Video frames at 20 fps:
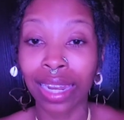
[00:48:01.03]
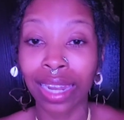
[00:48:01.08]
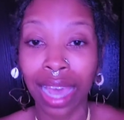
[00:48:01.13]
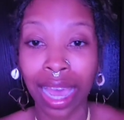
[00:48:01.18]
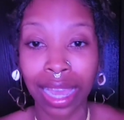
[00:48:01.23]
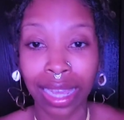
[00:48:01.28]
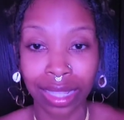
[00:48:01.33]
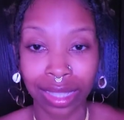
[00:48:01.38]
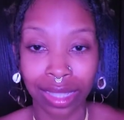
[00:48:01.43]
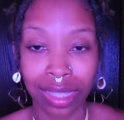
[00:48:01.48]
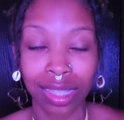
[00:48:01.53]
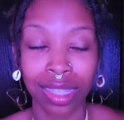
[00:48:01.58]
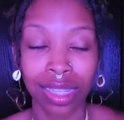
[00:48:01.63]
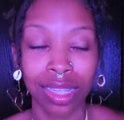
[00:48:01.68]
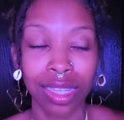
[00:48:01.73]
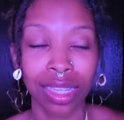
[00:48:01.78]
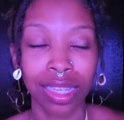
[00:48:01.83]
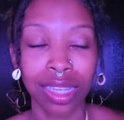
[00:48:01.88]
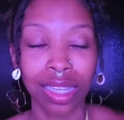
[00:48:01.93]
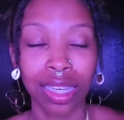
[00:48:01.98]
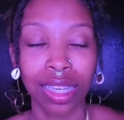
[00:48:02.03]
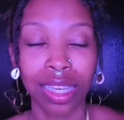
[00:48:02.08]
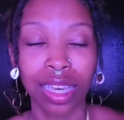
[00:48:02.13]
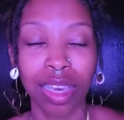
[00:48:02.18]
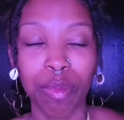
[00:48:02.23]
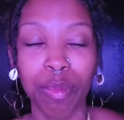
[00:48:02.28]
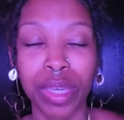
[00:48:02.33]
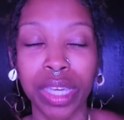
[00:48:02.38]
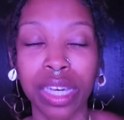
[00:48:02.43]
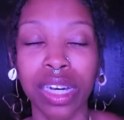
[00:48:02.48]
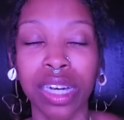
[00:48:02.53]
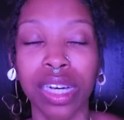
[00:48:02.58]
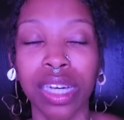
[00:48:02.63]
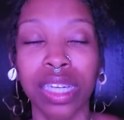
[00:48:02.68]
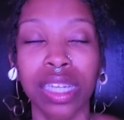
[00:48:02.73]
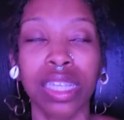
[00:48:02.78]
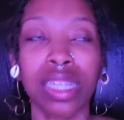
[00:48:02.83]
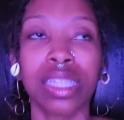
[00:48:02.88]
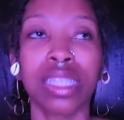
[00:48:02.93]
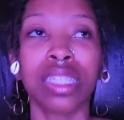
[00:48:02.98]
at night
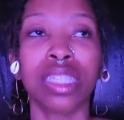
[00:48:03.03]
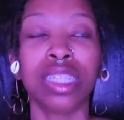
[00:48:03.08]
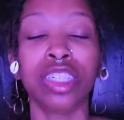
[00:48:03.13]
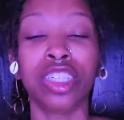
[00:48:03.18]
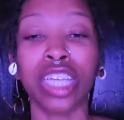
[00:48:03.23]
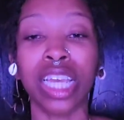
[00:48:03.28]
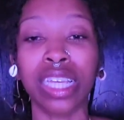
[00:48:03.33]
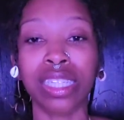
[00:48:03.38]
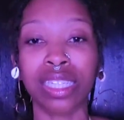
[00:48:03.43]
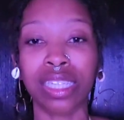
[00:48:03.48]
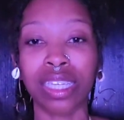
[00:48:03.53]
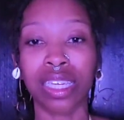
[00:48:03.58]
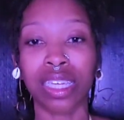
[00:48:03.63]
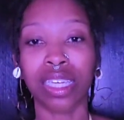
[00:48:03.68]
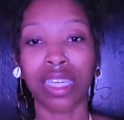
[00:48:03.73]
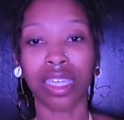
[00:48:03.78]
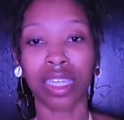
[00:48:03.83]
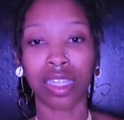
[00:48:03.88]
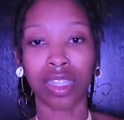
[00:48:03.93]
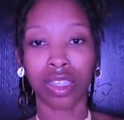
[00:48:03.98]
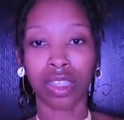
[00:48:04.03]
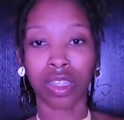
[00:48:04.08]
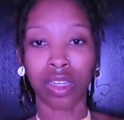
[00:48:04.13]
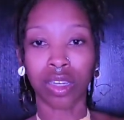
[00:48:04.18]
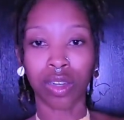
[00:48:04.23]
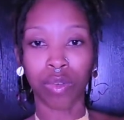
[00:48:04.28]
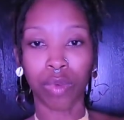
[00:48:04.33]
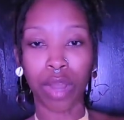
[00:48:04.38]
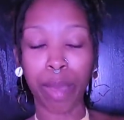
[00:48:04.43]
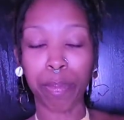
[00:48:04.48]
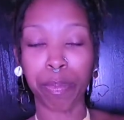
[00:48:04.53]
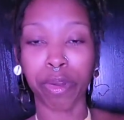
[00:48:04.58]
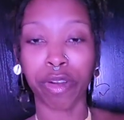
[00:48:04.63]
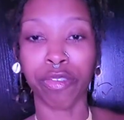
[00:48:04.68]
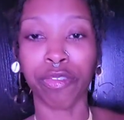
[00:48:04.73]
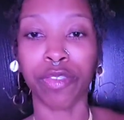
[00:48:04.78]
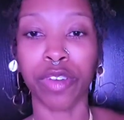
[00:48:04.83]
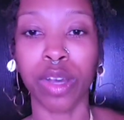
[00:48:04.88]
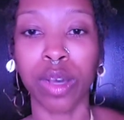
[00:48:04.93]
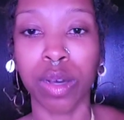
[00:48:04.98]
because JT, the
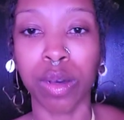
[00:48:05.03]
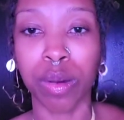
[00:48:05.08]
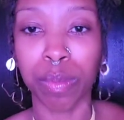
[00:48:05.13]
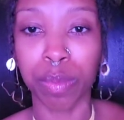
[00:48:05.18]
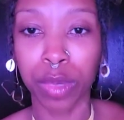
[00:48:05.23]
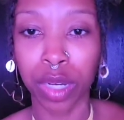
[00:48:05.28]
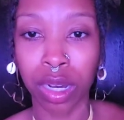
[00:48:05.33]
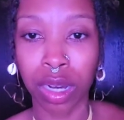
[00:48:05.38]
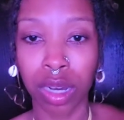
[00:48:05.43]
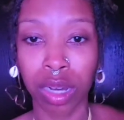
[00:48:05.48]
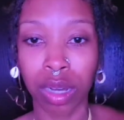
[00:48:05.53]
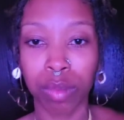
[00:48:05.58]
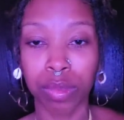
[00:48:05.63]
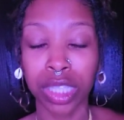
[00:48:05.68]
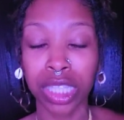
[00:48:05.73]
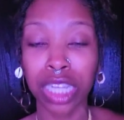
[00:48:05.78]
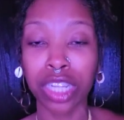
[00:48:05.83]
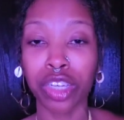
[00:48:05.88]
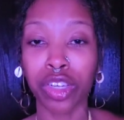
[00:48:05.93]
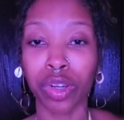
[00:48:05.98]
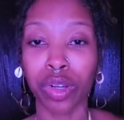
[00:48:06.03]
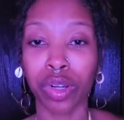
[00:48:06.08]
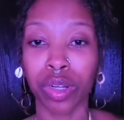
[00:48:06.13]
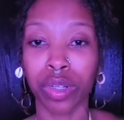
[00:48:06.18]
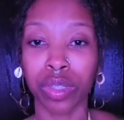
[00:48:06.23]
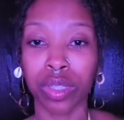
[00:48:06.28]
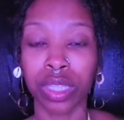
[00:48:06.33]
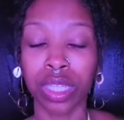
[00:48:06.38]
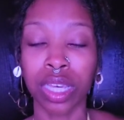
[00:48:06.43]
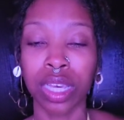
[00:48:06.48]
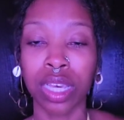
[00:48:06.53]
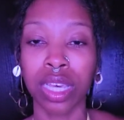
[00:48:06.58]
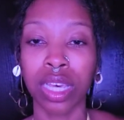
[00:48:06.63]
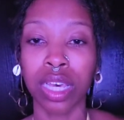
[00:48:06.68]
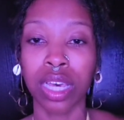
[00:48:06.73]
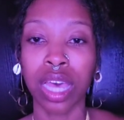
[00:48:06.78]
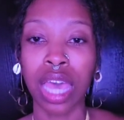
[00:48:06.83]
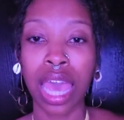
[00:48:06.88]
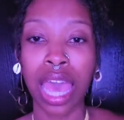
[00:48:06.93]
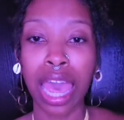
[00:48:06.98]
rapper from City Girls,
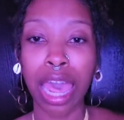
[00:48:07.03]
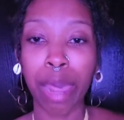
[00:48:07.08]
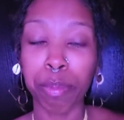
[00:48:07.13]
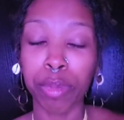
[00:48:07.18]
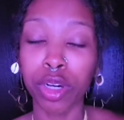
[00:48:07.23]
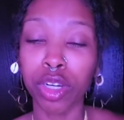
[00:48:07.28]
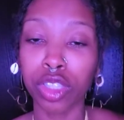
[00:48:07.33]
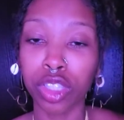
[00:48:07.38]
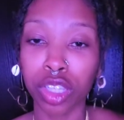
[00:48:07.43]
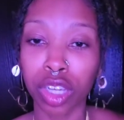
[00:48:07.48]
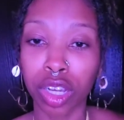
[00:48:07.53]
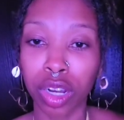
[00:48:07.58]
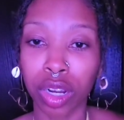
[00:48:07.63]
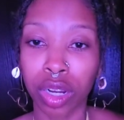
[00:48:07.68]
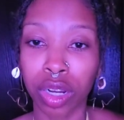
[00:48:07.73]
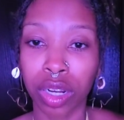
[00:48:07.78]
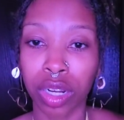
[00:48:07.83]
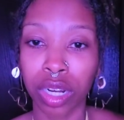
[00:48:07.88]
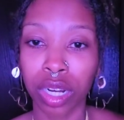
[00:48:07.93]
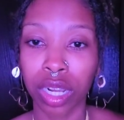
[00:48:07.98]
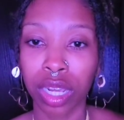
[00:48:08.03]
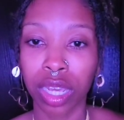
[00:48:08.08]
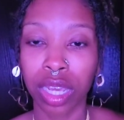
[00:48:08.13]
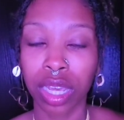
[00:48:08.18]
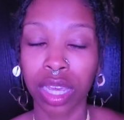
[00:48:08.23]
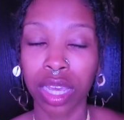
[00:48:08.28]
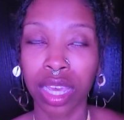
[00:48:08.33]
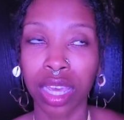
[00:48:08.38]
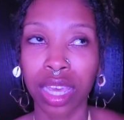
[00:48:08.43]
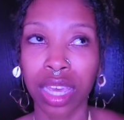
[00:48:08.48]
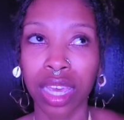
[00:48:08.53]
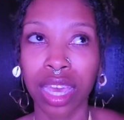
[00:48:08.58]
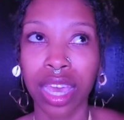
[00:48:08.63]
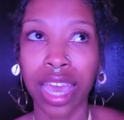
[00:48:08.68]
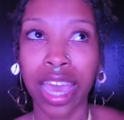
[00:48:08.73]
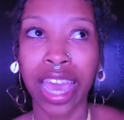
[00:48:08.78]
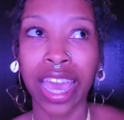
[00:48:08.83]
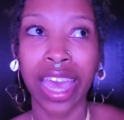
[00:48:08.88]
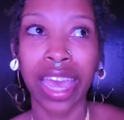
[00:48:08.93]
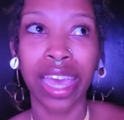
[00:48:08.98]
had booked her,
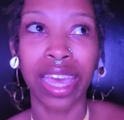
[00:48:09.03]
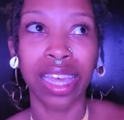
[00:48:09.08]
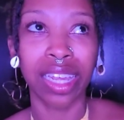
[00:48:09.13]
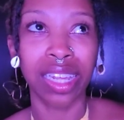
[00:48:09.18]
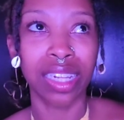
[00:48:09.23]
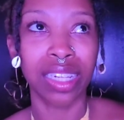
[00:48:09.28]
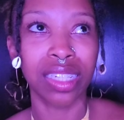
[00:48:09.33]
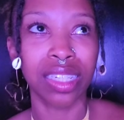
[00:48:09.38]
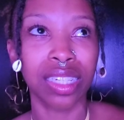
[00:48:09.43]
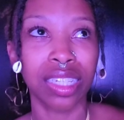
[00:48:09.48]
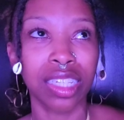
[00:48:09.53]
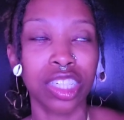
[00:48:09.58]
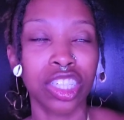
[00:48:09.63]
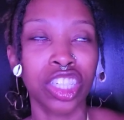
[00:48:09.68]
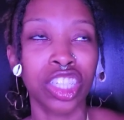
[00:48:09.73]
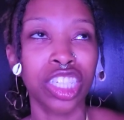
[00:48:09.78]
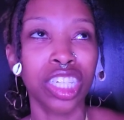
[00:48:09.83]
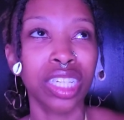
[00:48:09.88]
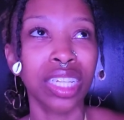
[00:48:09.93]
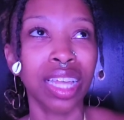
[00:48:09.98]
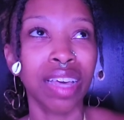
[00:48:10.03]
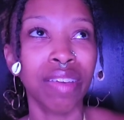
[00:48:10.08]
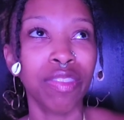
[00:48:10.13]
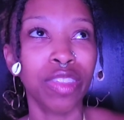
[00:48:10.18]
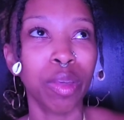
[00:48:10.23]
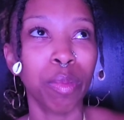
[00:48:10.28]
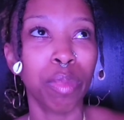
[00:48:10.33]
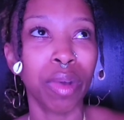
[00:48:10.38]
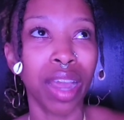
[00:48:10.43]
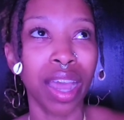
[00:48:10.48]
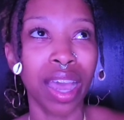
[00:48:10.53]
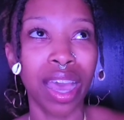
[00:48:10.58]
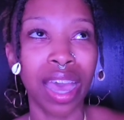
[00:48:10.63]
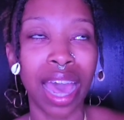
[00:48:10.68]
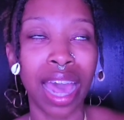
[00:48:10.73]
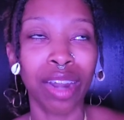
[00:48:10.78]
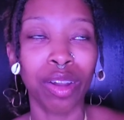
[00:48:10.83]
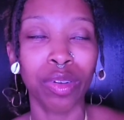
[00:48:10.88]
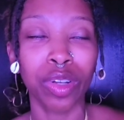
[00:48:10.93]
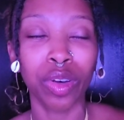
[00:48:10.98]
and she left the
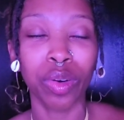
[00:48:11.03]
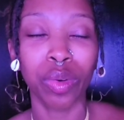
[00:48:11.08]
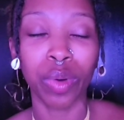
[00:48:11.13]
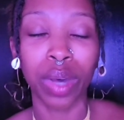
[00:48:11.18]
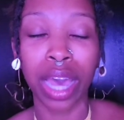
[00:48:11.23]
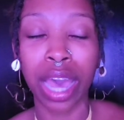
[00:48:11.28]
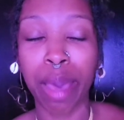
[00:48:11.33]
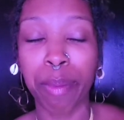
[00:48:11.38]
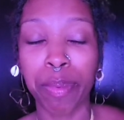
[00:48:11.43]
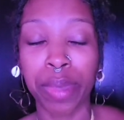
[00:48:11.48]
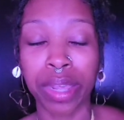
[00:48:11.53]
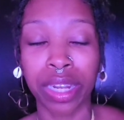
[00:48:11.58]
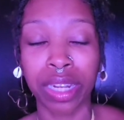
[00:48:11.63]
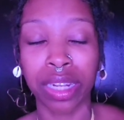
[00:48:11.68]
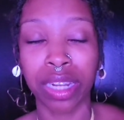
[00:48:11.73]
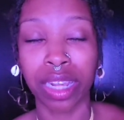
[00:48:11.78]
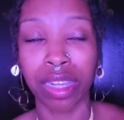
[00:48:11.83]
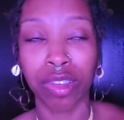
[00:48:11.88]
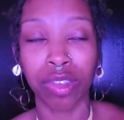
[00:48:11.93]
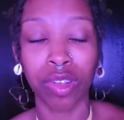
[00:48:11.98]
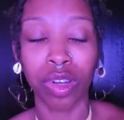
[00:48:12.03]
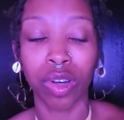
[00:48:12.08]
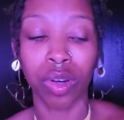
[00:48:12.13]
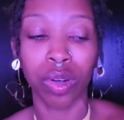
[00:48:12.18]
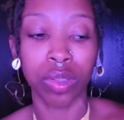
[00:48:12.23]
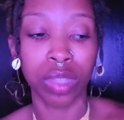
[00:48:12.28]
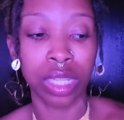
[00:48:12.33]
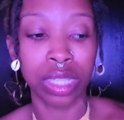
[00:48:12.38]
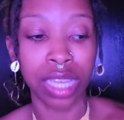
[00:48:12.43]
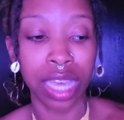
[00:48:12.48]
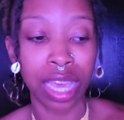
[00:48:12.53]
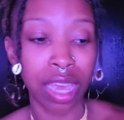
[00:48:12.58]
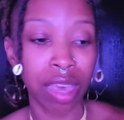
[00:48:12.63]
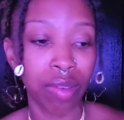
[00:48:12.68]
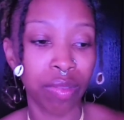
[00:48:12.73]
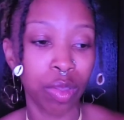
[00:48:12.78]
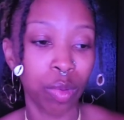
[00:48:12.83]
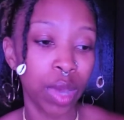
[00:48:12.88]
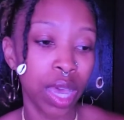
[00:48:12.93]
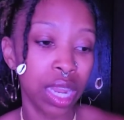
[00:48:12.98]
bride. I don't know what happened, the day
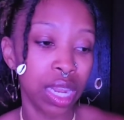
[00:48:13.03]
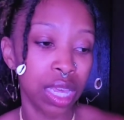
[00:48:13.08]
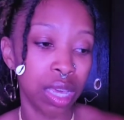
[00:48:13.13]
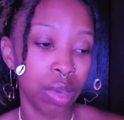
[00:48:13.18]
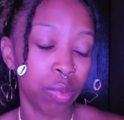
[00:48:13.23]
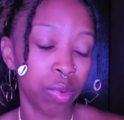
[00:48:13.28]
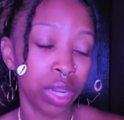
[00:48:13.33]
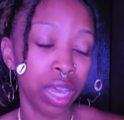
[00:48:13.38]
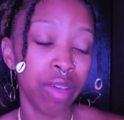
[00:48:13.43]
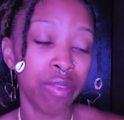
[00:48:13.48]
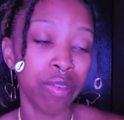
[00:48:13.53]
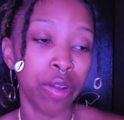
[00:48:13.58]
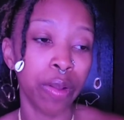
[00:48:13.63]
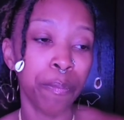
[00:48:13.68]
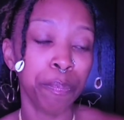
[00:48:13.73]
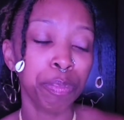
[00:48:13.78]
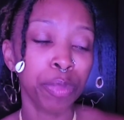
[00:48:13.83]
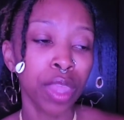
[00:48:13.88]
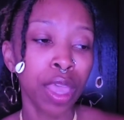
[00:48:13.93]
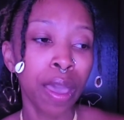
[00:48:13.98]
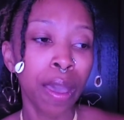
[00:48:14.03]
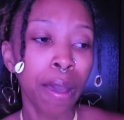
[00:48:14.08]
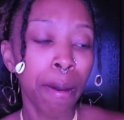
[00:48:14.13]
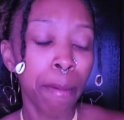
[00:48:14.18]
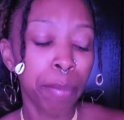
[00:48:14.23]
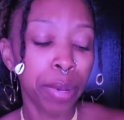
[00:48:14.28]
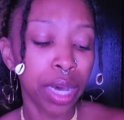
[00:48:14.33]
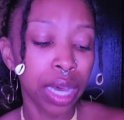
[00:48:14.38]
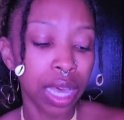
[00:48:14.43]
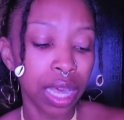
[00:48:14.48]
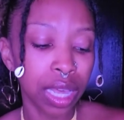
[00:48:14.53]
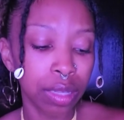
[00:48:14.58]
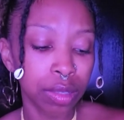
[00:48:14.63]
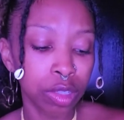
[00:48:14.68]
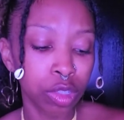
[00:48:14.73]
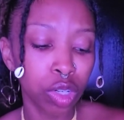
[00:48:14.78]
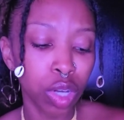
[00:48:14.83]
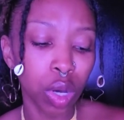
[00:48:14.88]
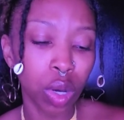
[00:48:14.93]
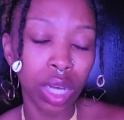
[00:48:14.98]
of the wedding and whatever. But,
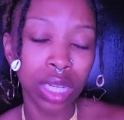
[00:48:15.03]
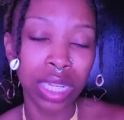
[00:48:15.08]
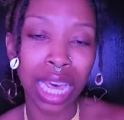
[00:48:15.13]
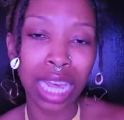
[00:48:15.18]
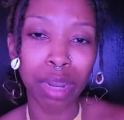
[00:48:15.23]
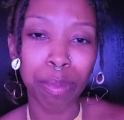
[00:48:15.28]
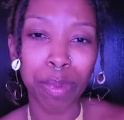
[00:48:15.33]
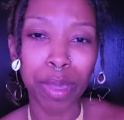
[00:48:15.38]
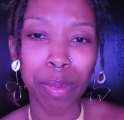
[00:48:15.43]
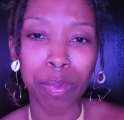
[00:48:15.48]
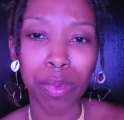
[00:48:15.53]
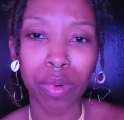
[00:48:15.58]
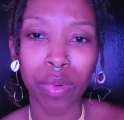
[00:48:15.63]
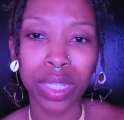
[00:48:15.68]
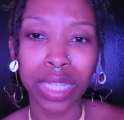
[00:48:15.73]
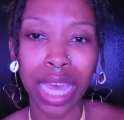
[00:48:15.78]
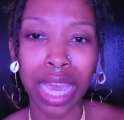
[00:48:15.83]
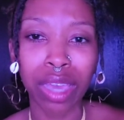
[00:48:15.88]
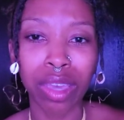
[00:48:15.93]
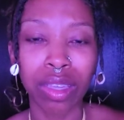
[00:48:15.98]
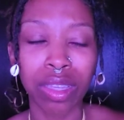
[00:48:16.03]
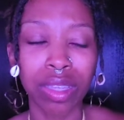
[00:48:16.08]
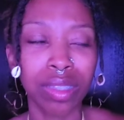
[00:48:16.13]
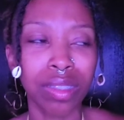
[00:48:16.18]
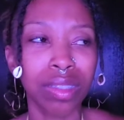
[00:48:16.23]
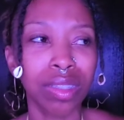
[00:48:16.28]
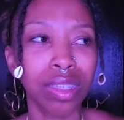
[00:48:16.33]
a lot of people were like,